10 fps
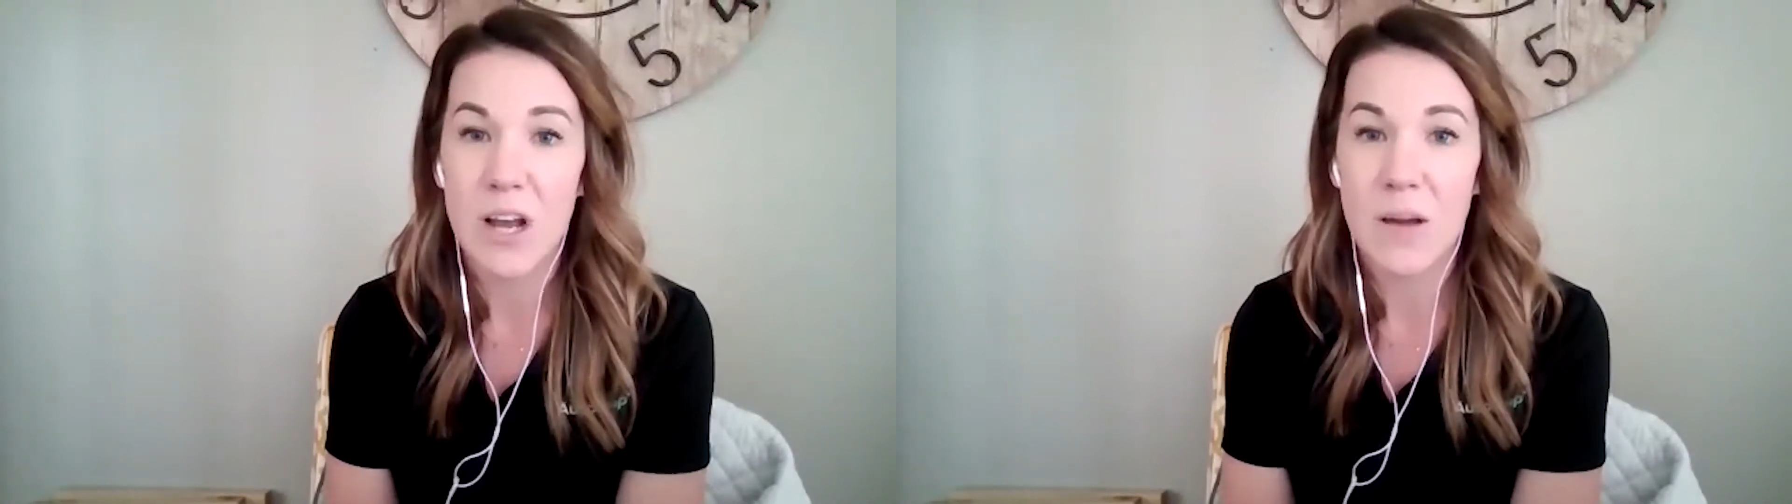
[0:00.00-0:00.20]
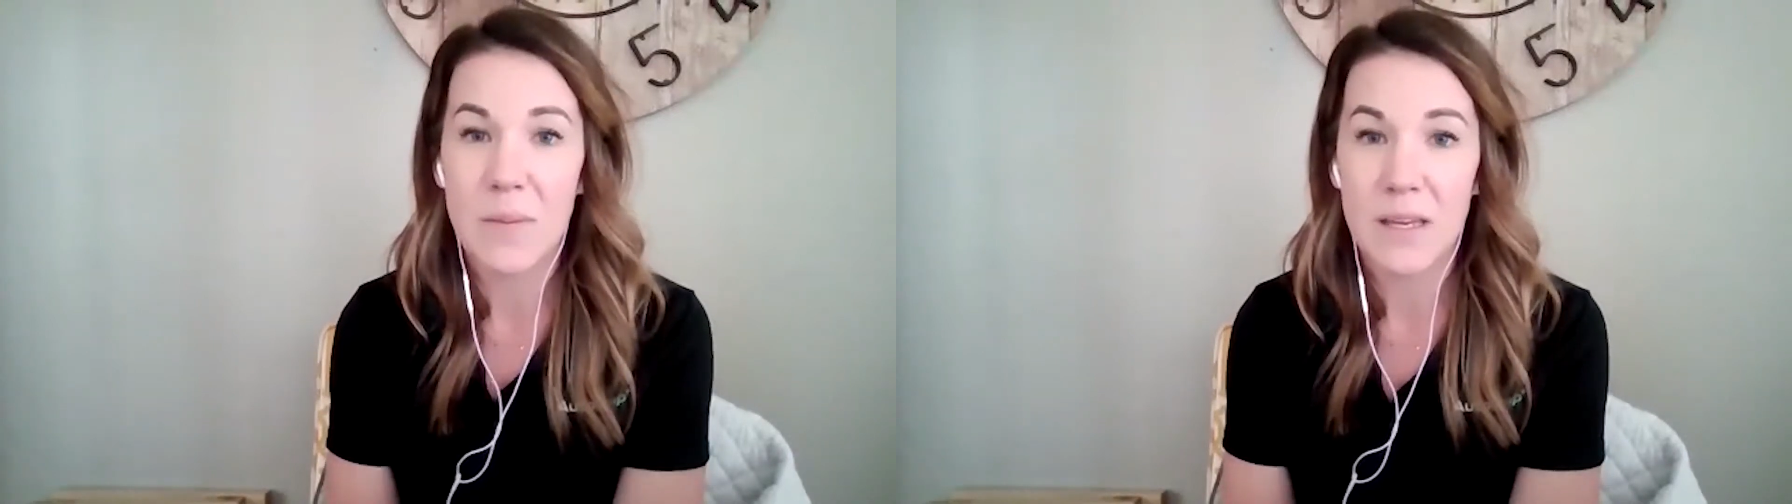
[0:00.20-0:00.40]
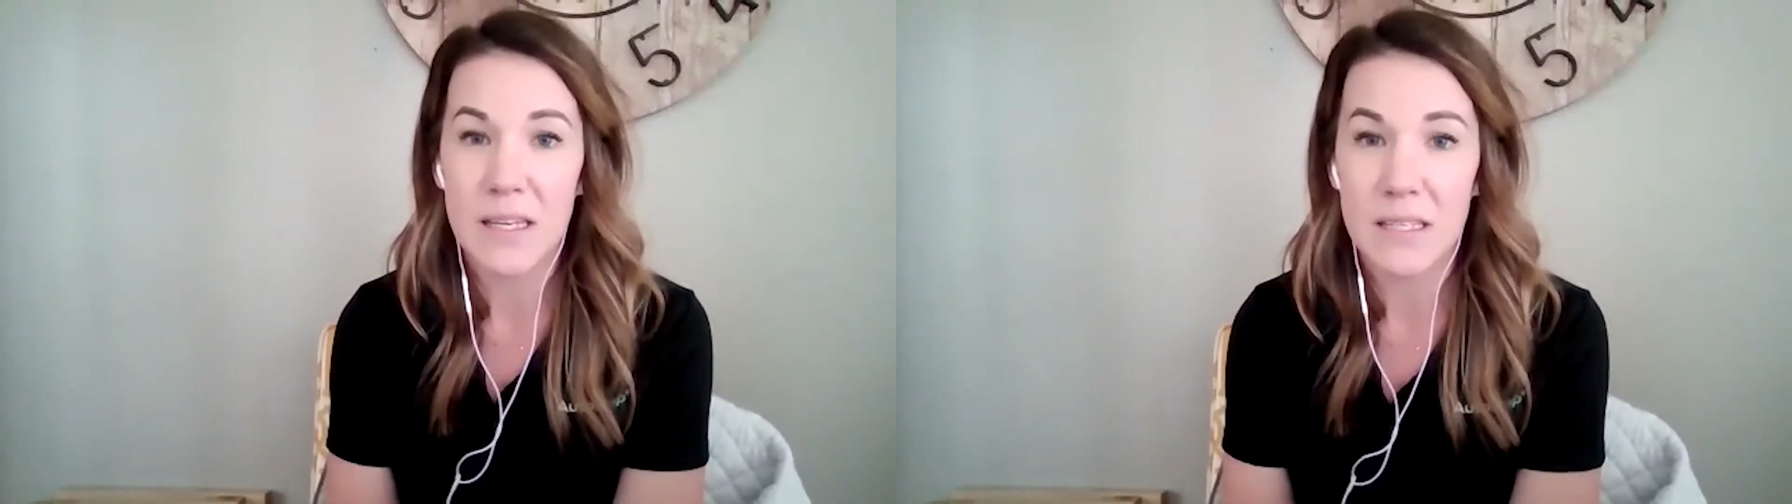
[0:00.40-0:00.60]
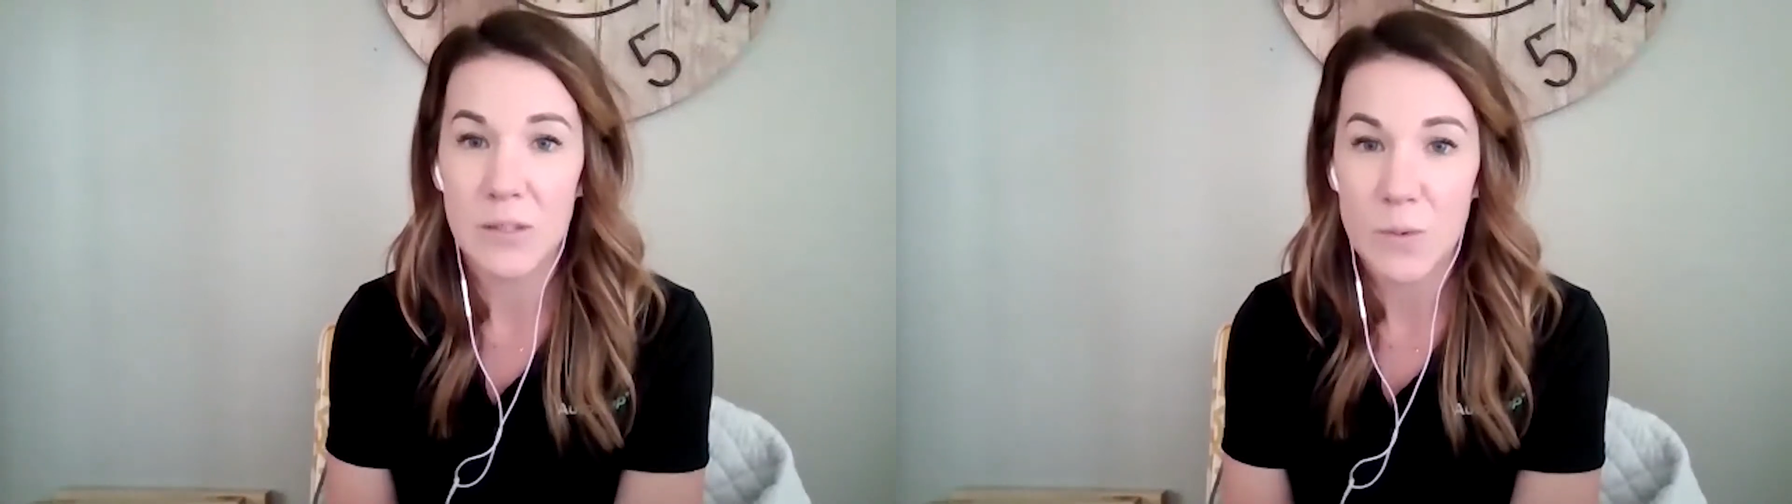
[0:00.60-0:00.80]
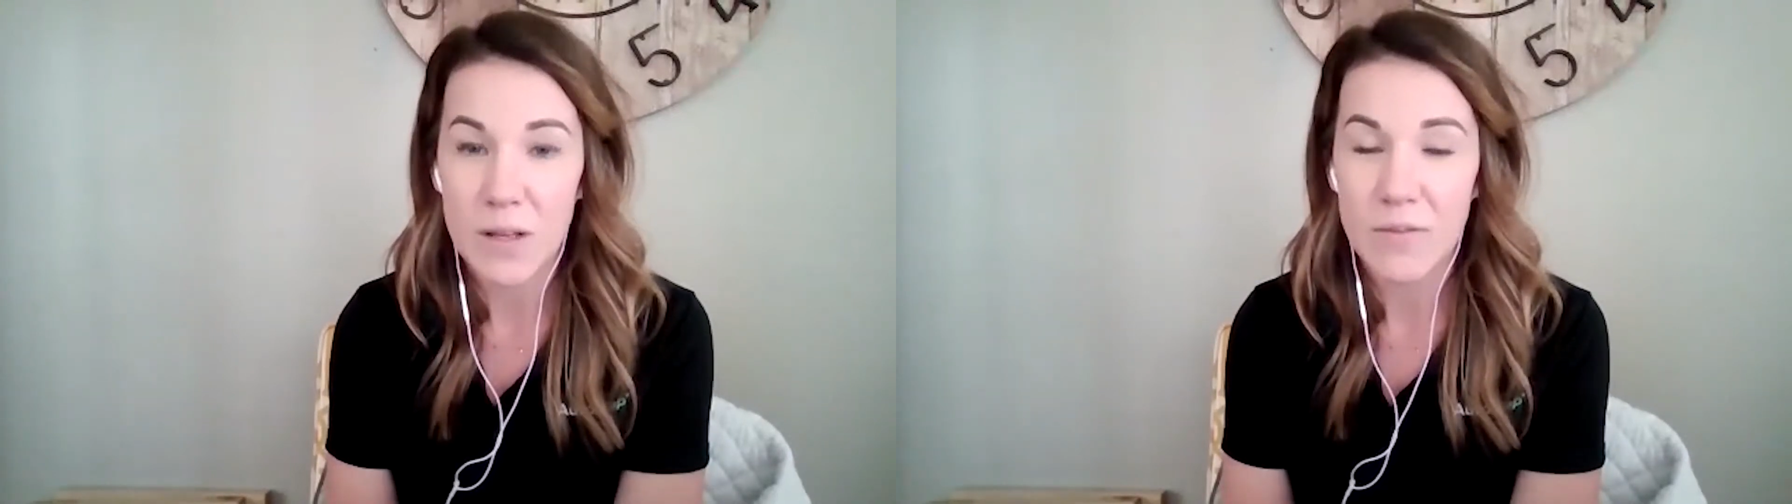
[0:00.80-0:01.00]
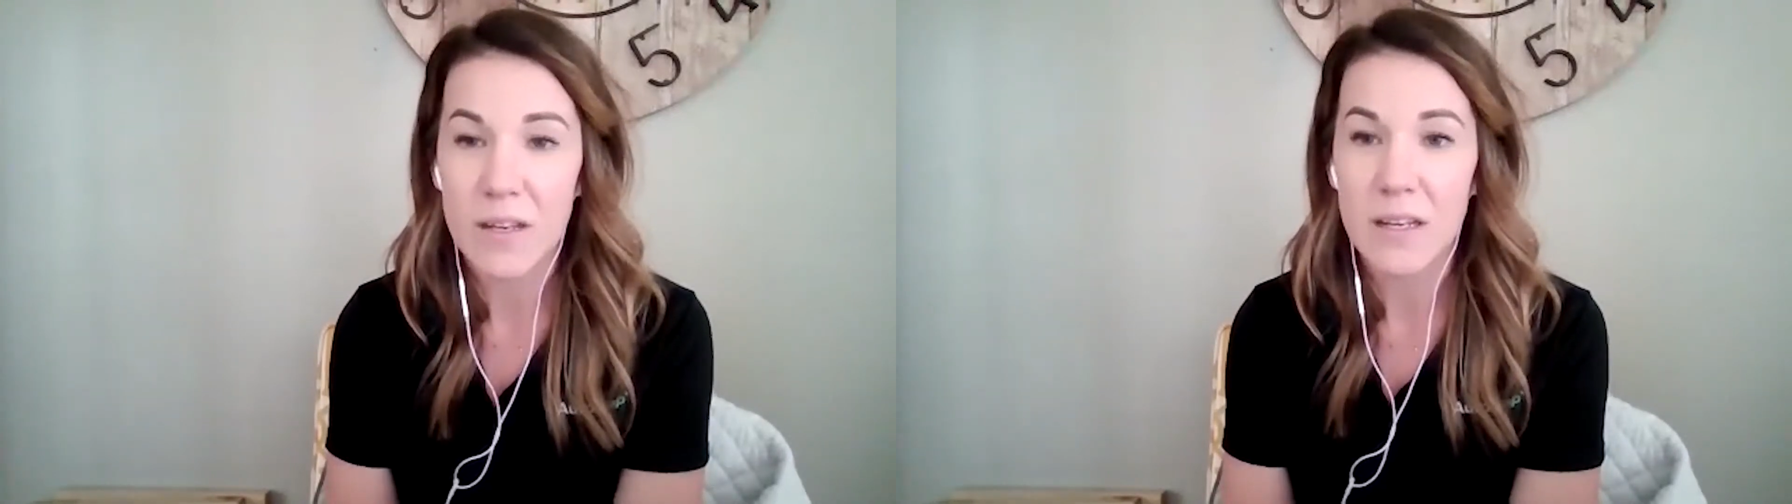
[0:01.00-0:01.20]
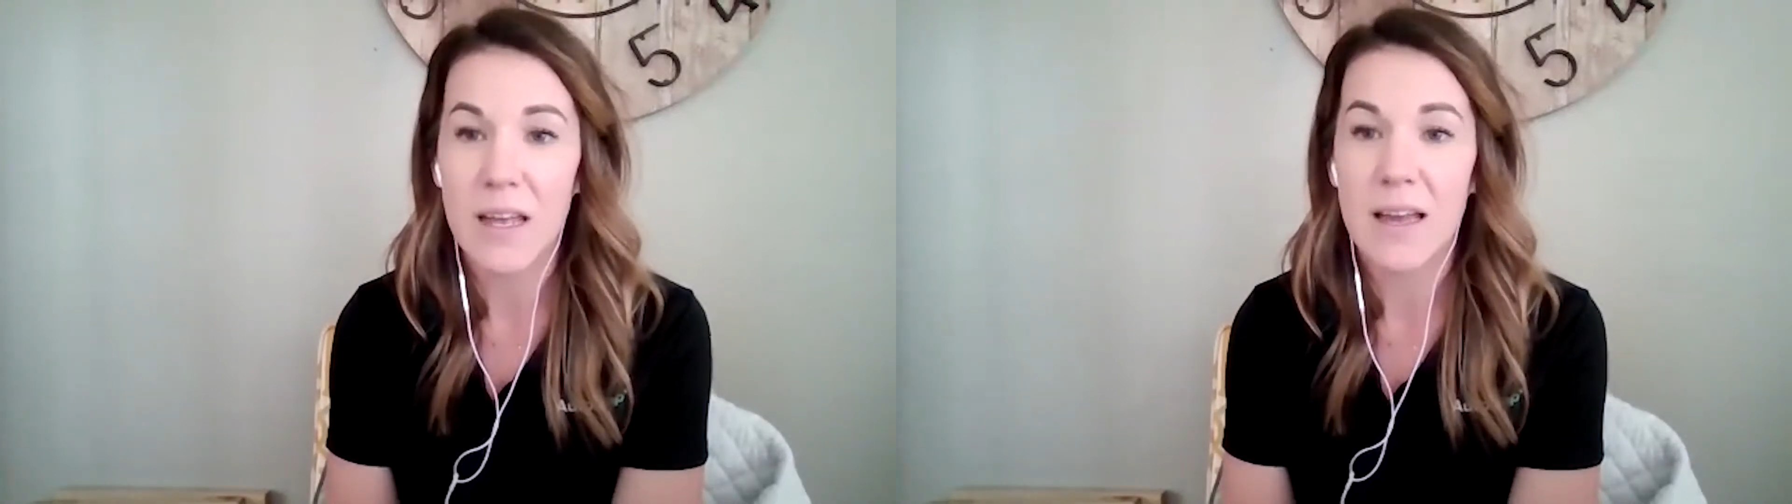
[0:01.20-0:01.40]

topic is relevant